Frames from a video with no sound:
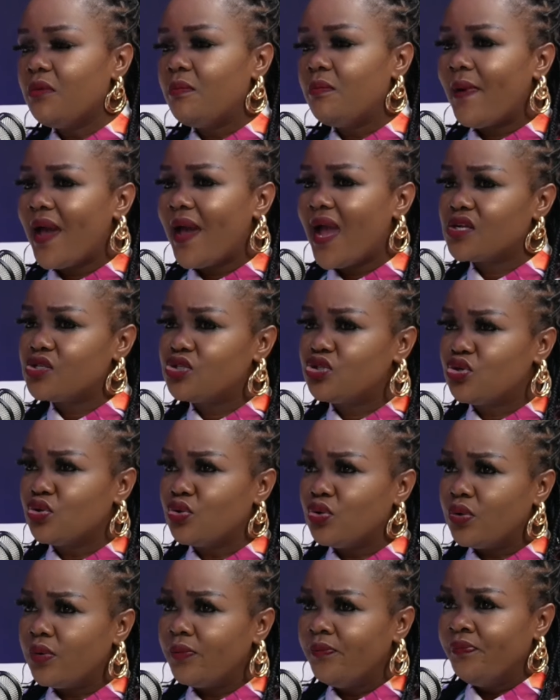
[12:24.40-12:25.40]
back
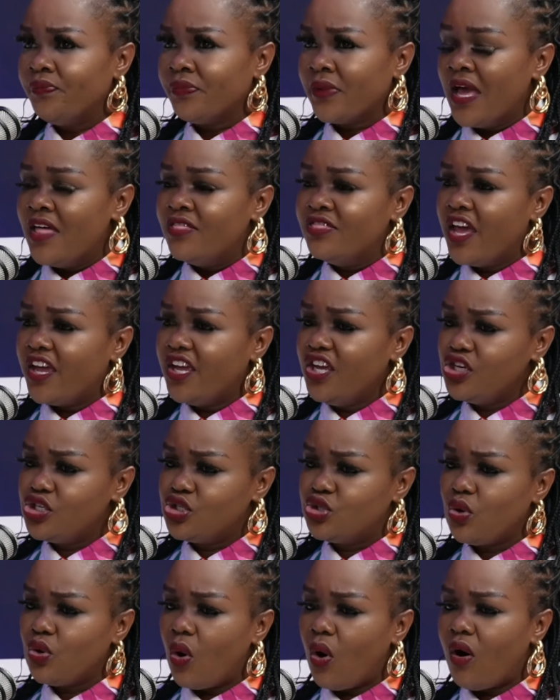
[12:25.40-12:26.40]
to the issue
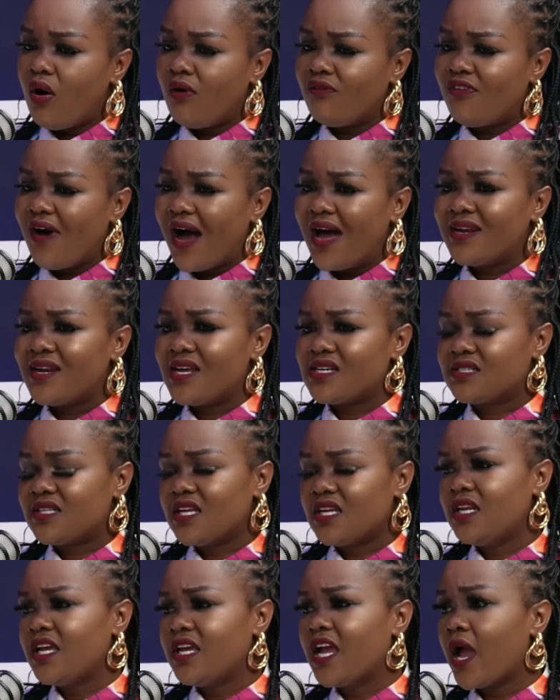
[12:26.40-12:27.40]
of
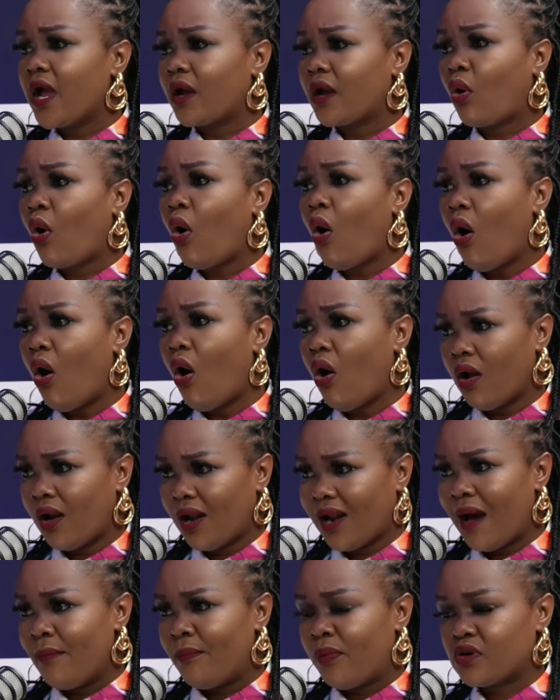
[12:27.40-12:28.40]
understanding a call
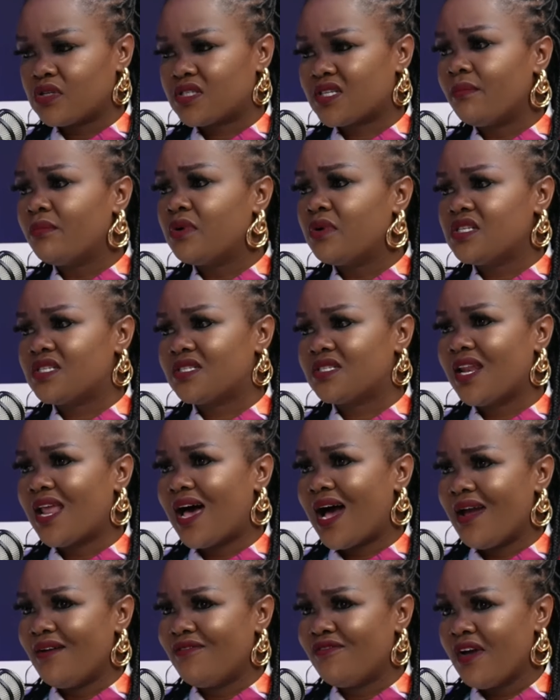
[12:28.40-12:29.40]
upon somebody's
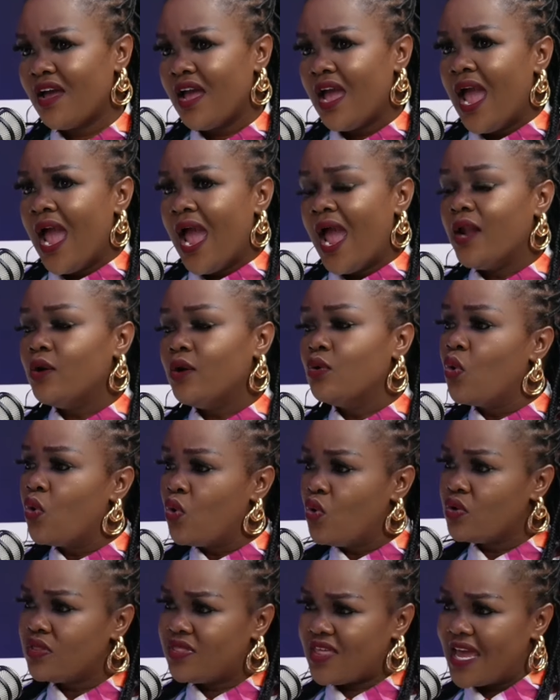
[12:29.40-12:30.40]
life mm. and who
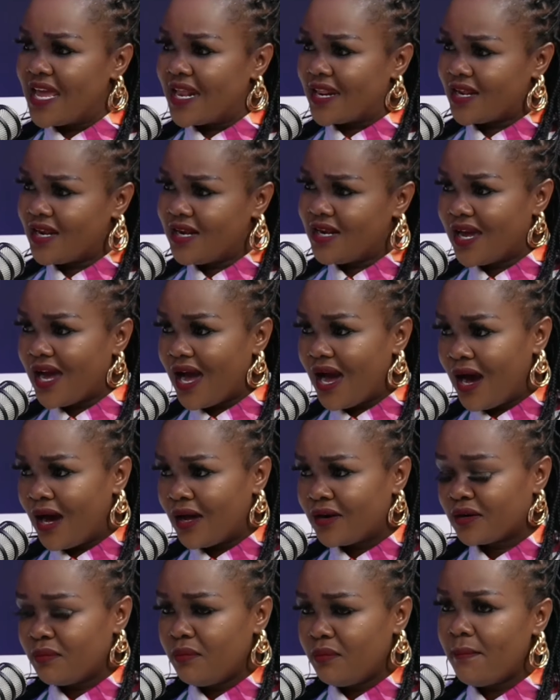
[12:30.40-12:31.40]
they really are.
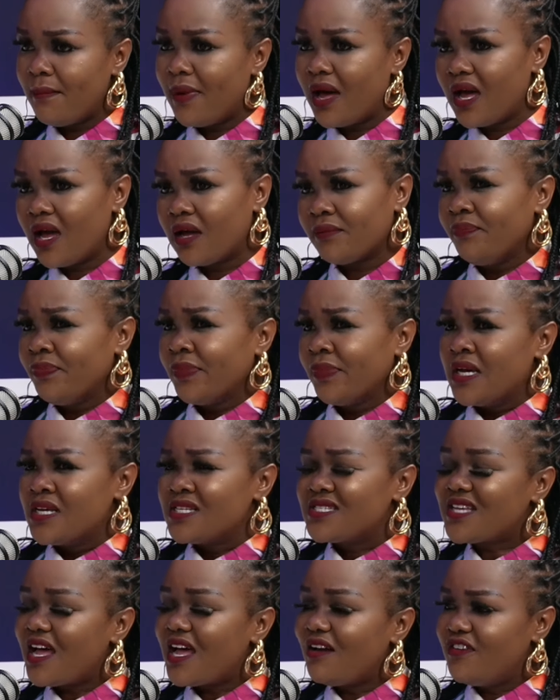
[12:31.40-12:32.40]
Remember, uh,
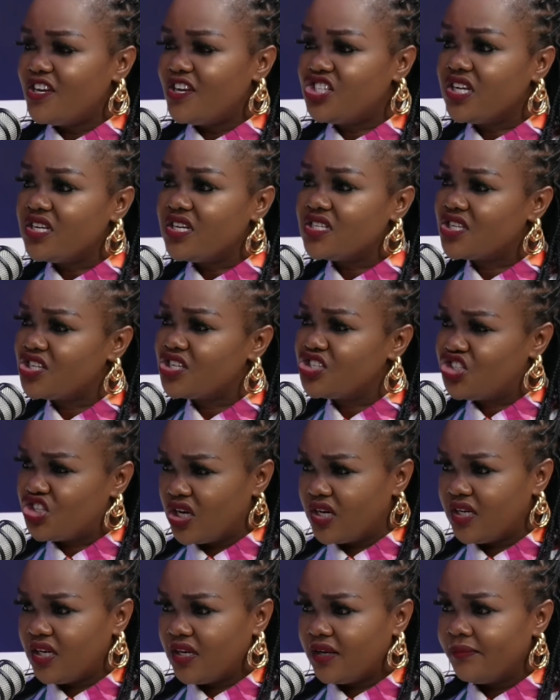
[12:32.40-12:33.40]
salvation is a
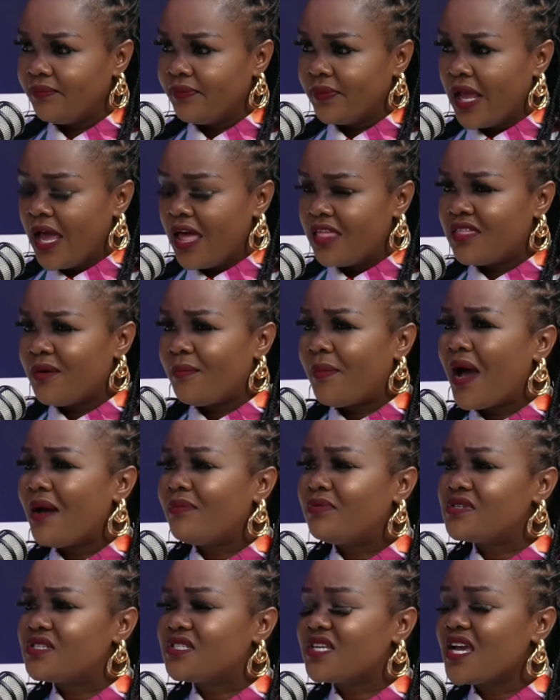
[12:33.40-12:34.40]
journey. Yes. And the Bible
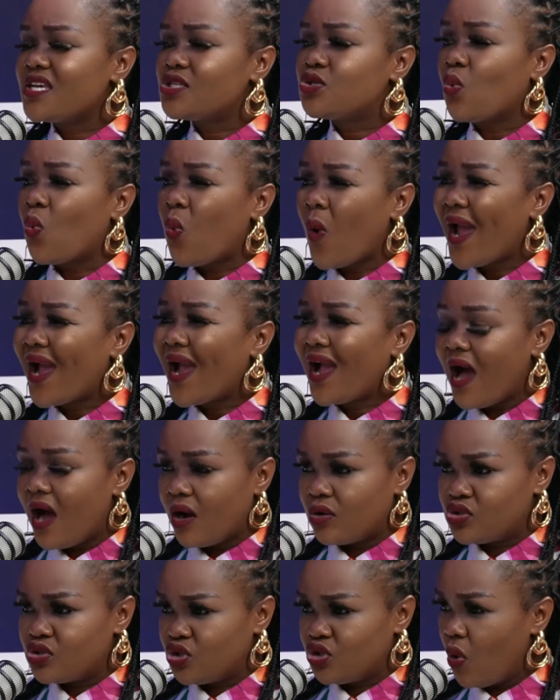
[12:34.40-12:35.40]
says, work
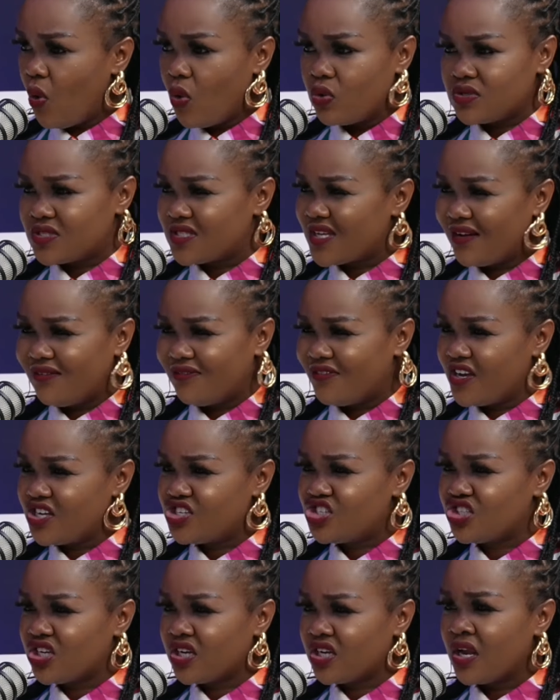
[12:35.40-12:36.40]
out your own
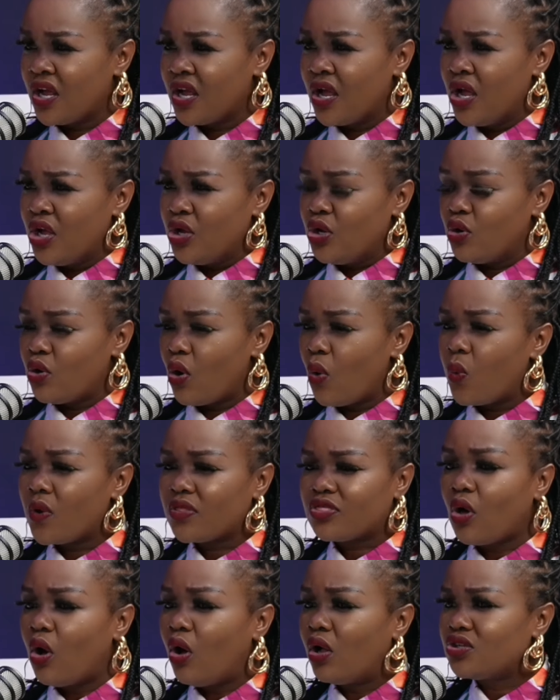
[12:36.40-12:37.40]
salvation, mm. you know, with
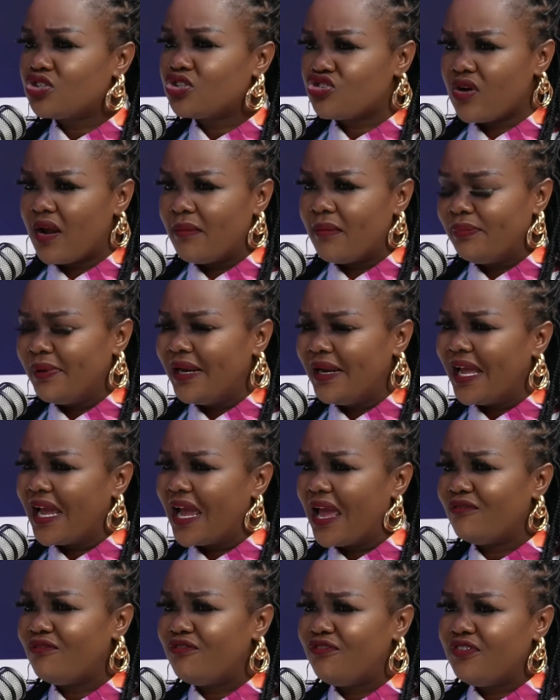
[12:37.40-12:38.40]
all trampling and
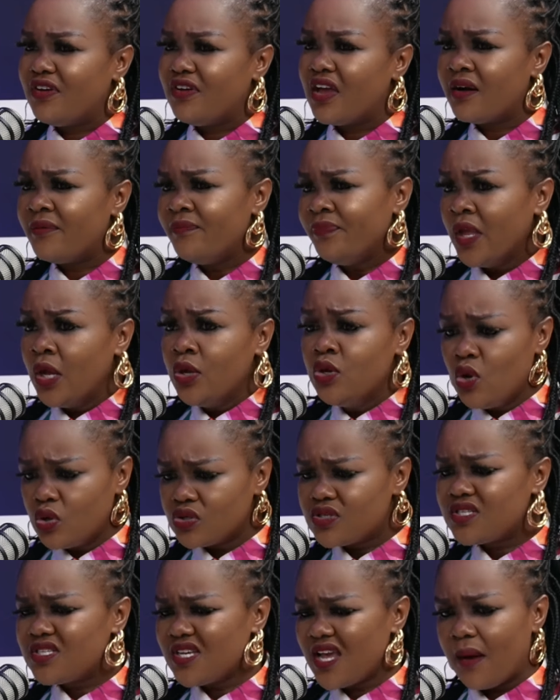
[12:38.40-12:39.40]
fear. That's you
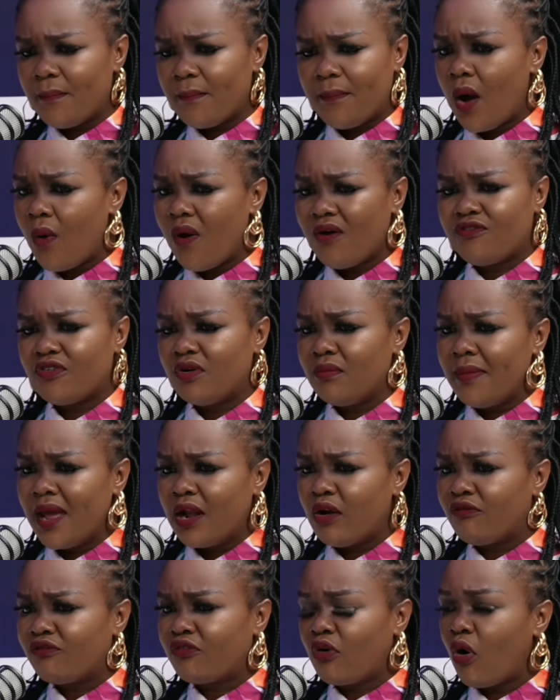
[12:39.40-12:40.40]
see a powerful man
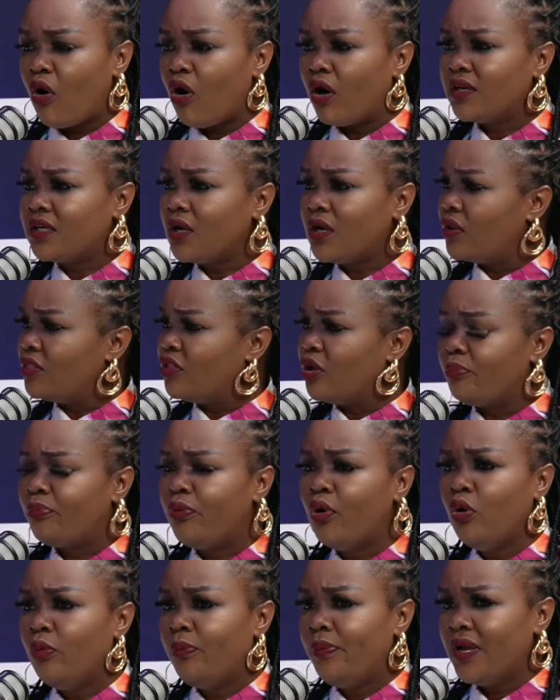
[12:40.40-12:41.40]
of God on the
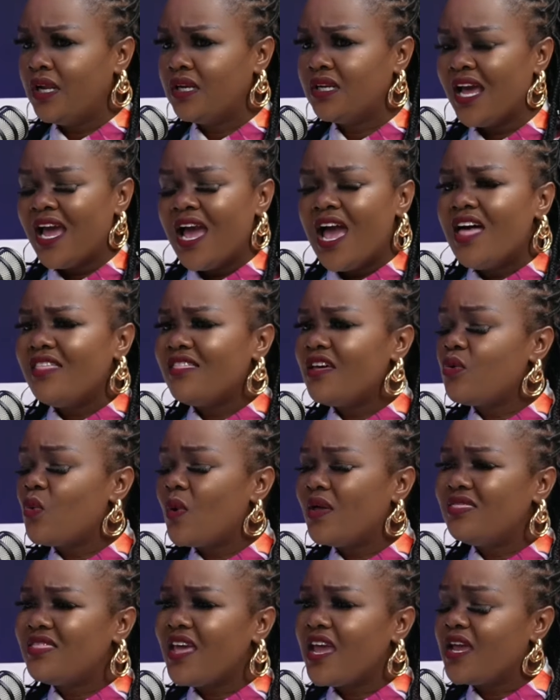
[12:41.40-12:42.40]
pulpit, and then when
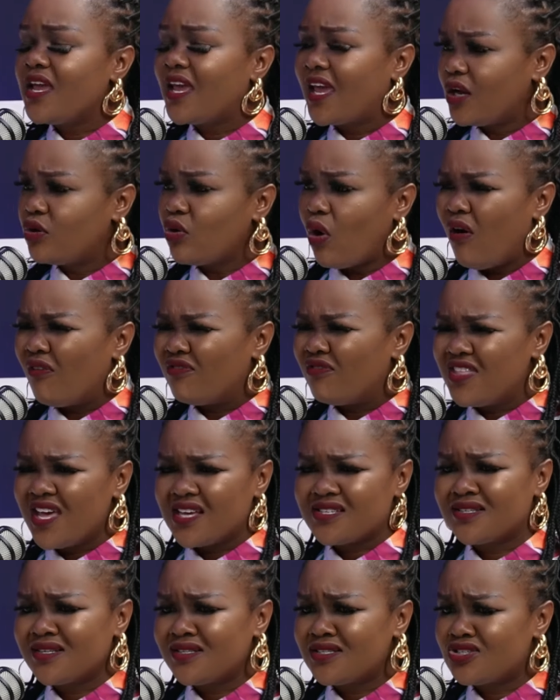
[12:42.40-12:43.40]
they get off, they're
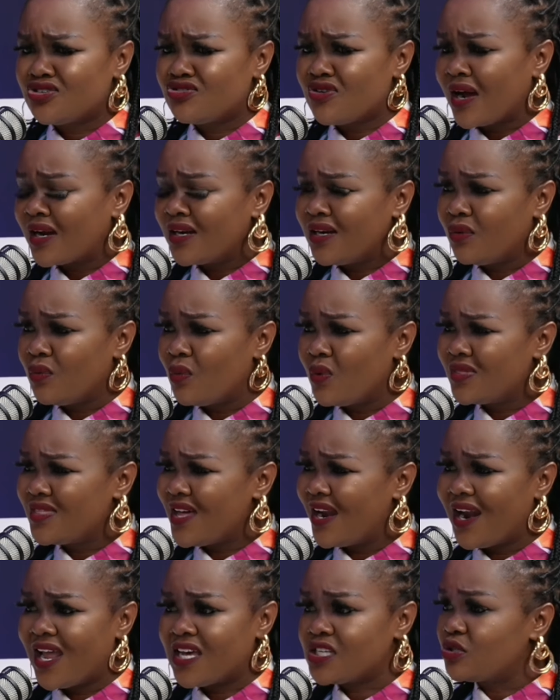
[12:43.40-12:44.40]
still struggling with the
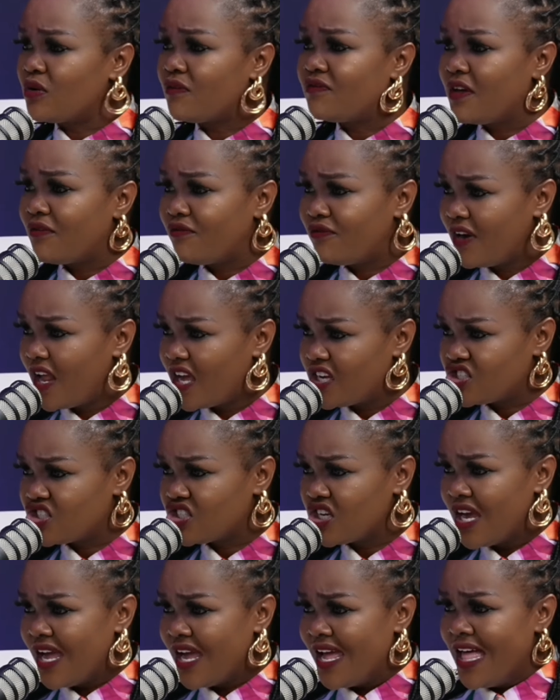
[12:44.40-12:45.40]
lust of the flesh.
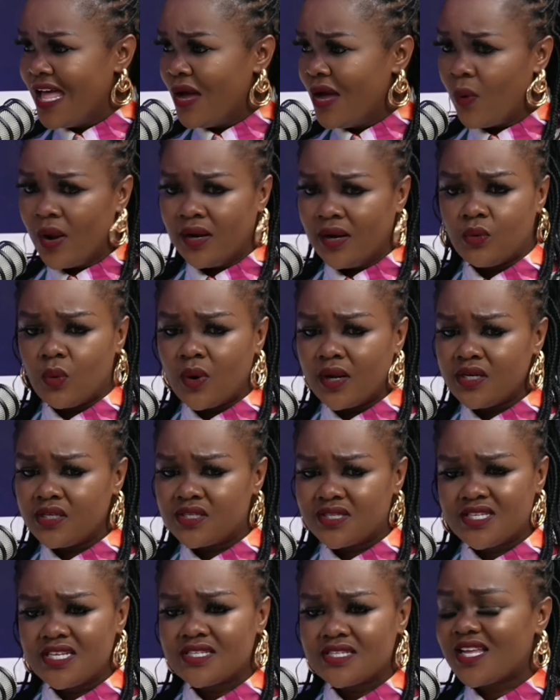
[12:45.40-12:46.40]
When when
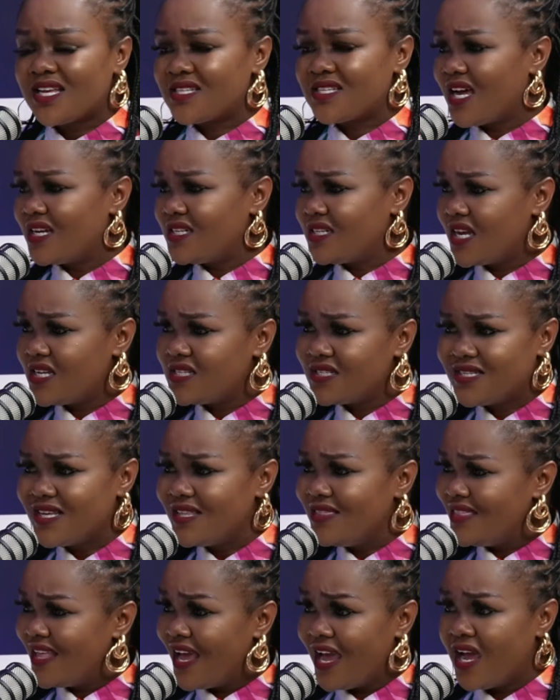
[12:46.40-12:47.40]
sisters are dancing
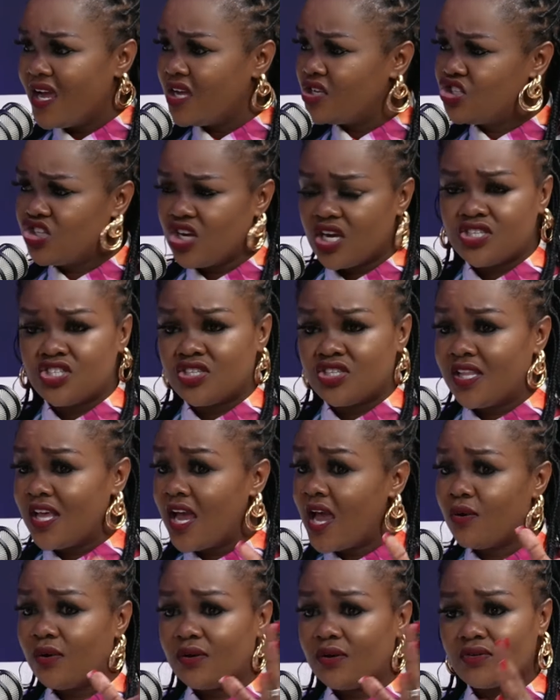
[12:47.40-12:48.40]
there at church, they're
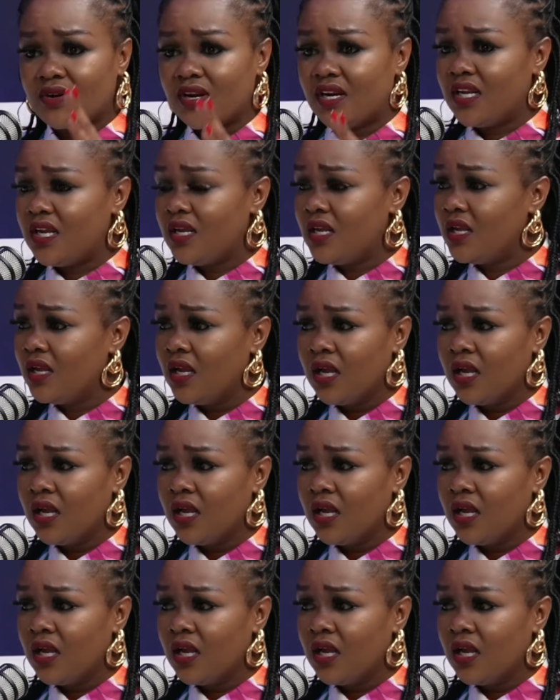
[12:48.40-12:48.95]
already